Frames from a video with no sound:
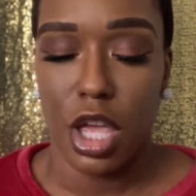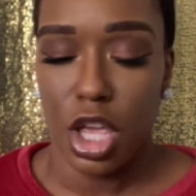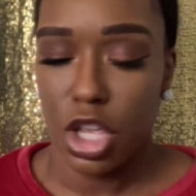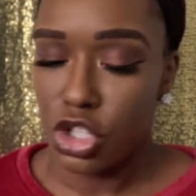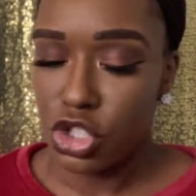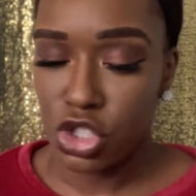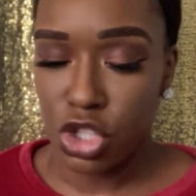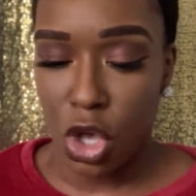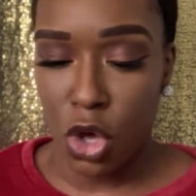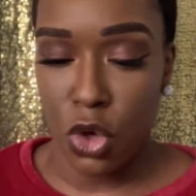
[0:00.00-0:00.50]

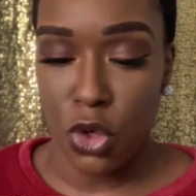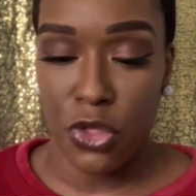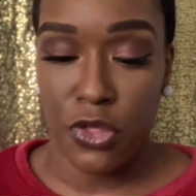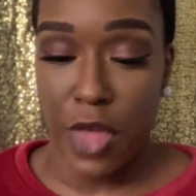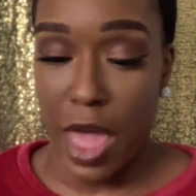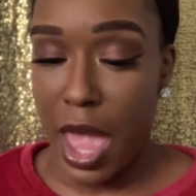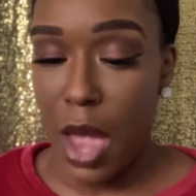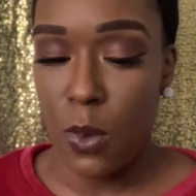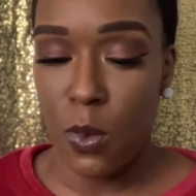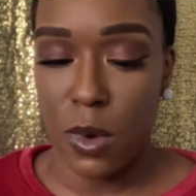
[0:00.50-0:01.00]
So
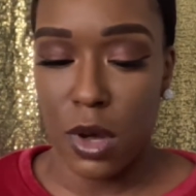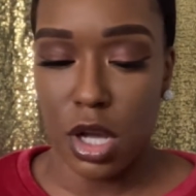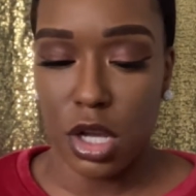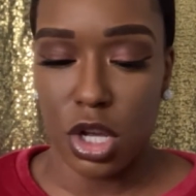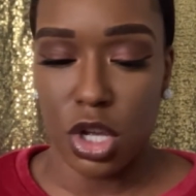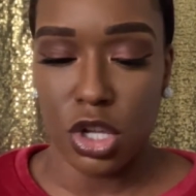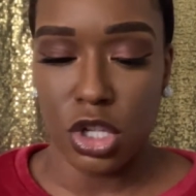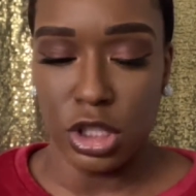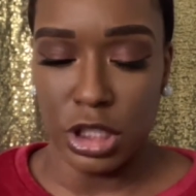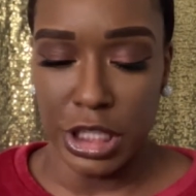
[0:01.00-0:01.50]
that
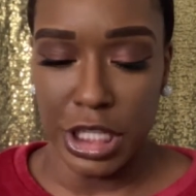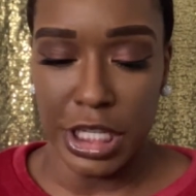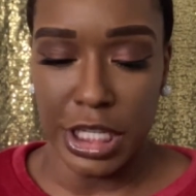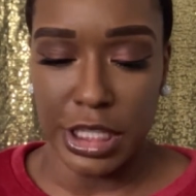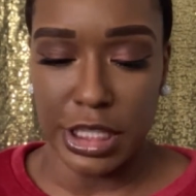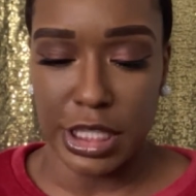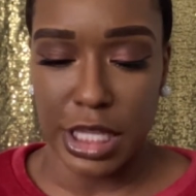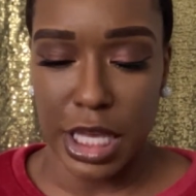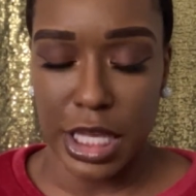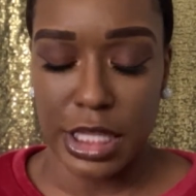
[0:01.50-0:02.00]
one
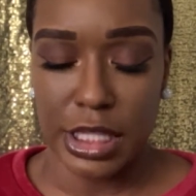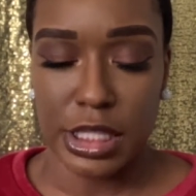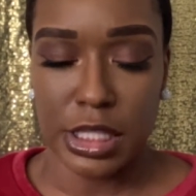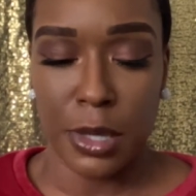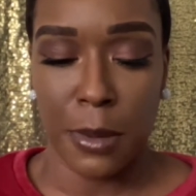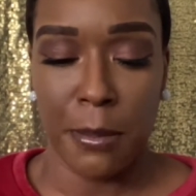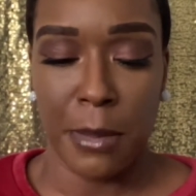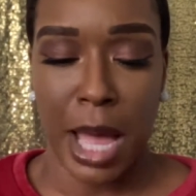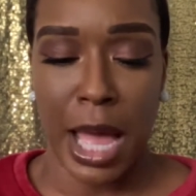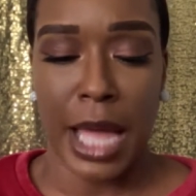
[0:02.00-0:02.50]
leads into
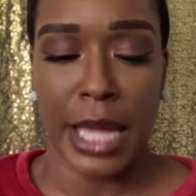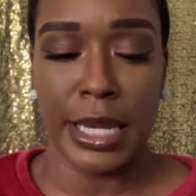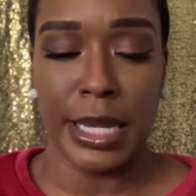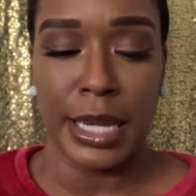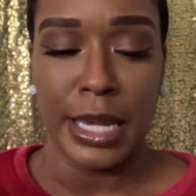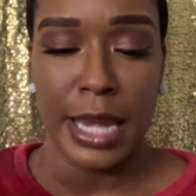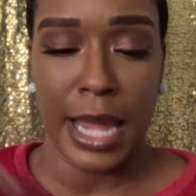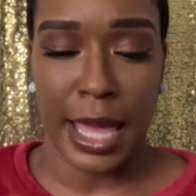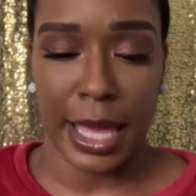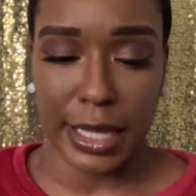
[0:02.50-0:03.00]
my
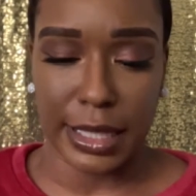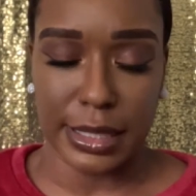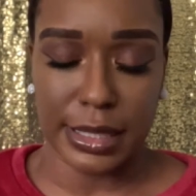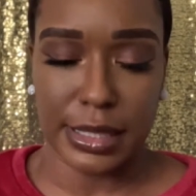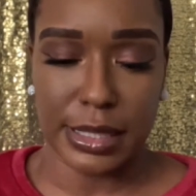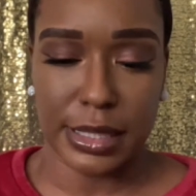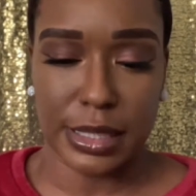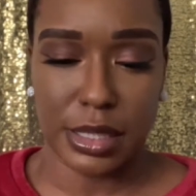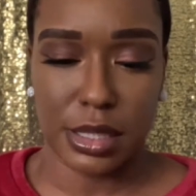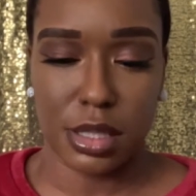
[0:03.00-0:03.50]

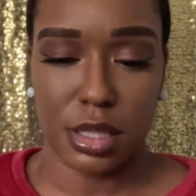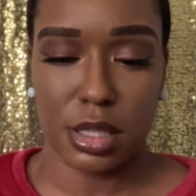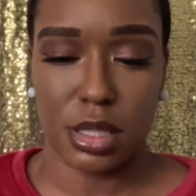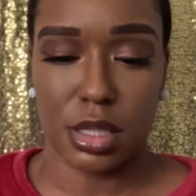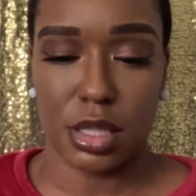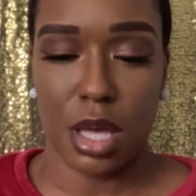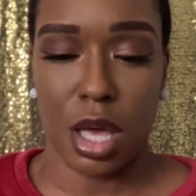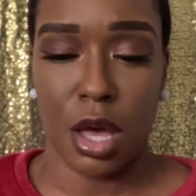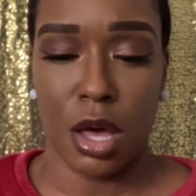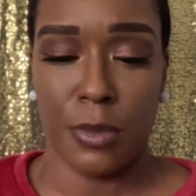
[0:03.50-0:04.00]
next
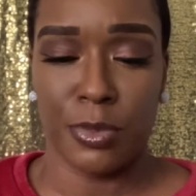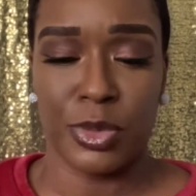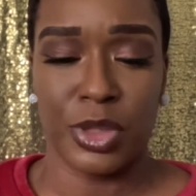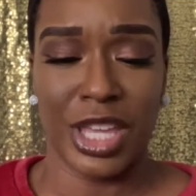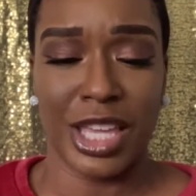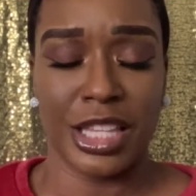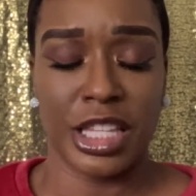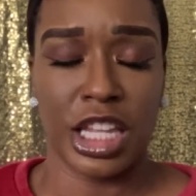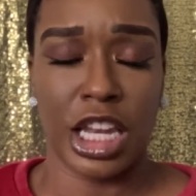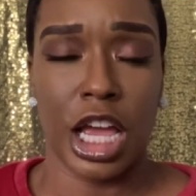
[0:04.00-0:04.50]

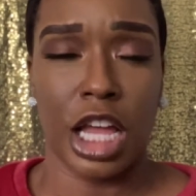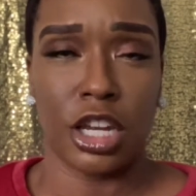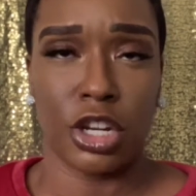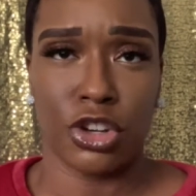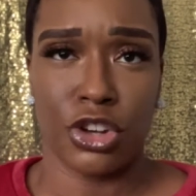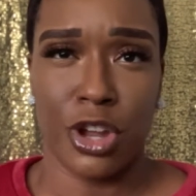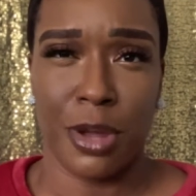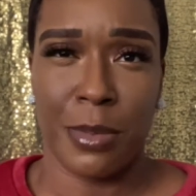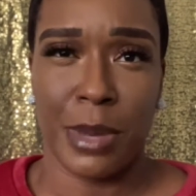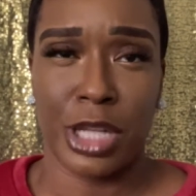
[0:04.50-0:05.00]
thing that I
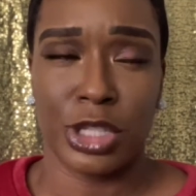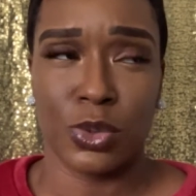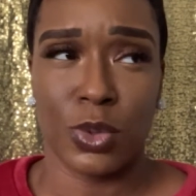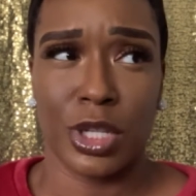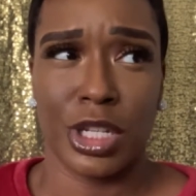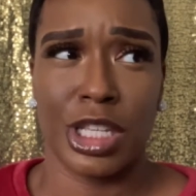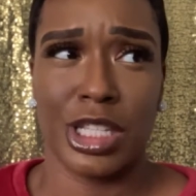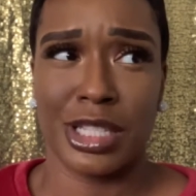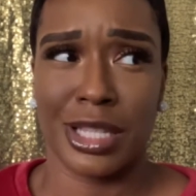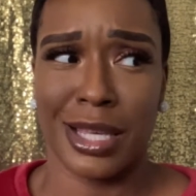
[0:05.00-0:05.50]
learned in my
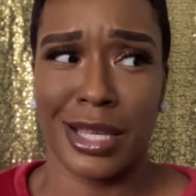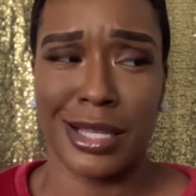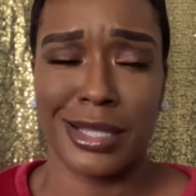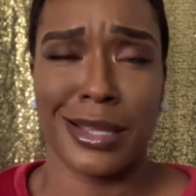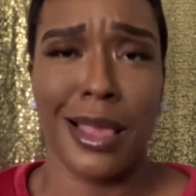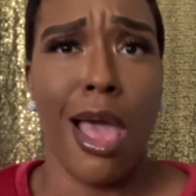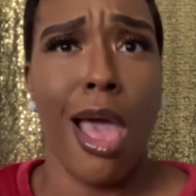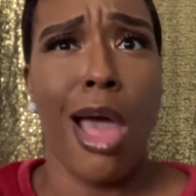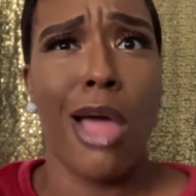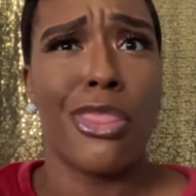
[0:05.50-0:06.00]
20s is
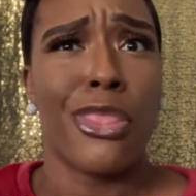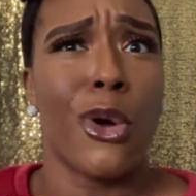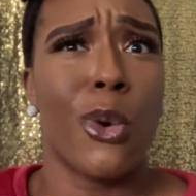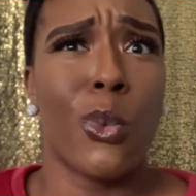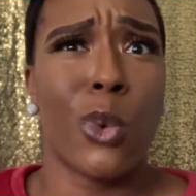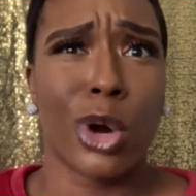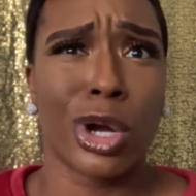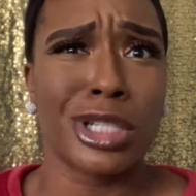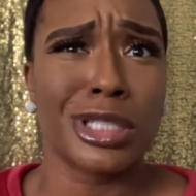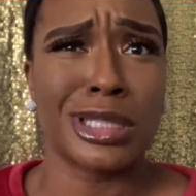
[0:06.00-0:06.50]
the
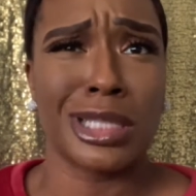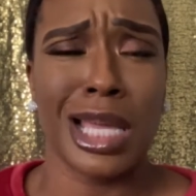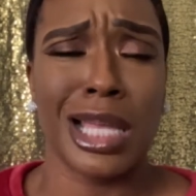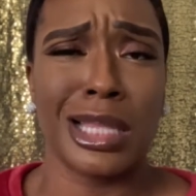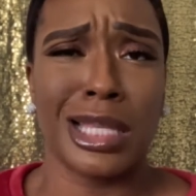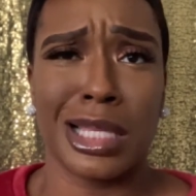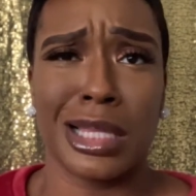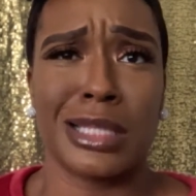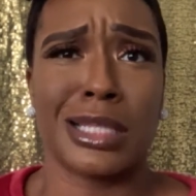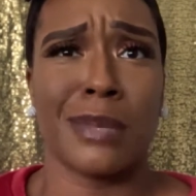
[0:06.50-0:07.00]
worst thing
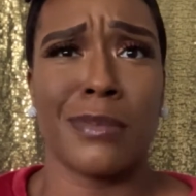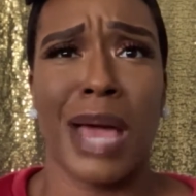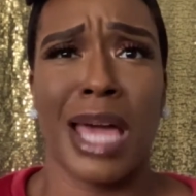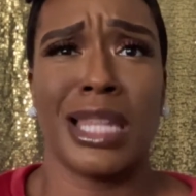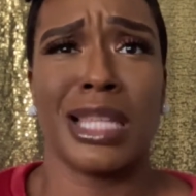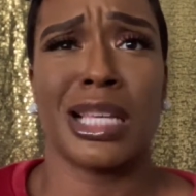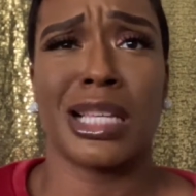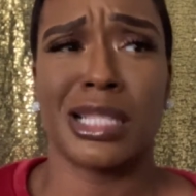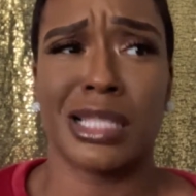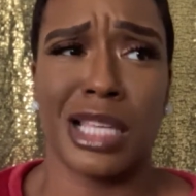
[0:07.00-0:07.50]
that somebody
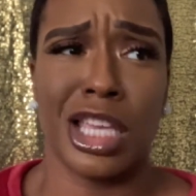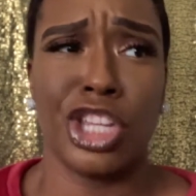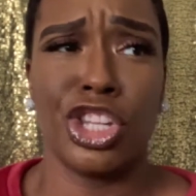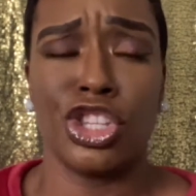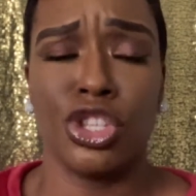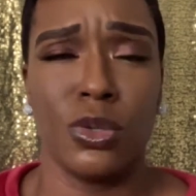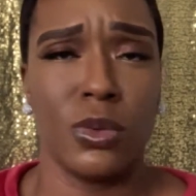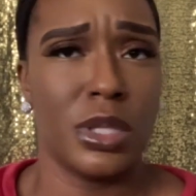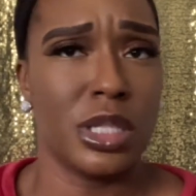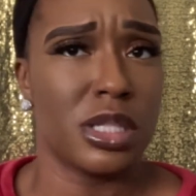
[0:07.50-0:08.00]
can say to
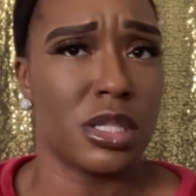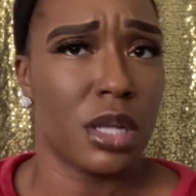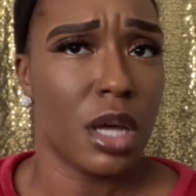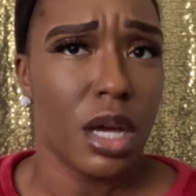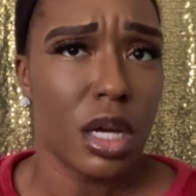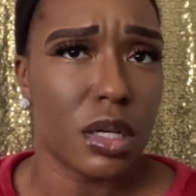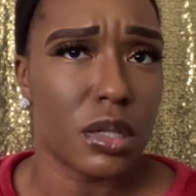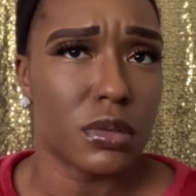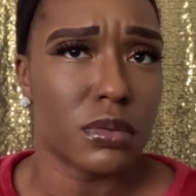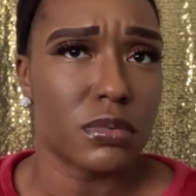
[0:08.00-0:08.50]
you is
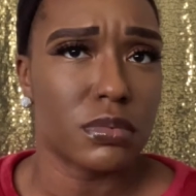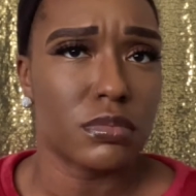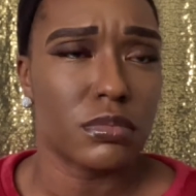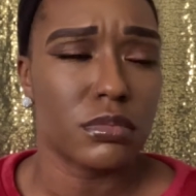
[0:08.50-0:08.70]
no.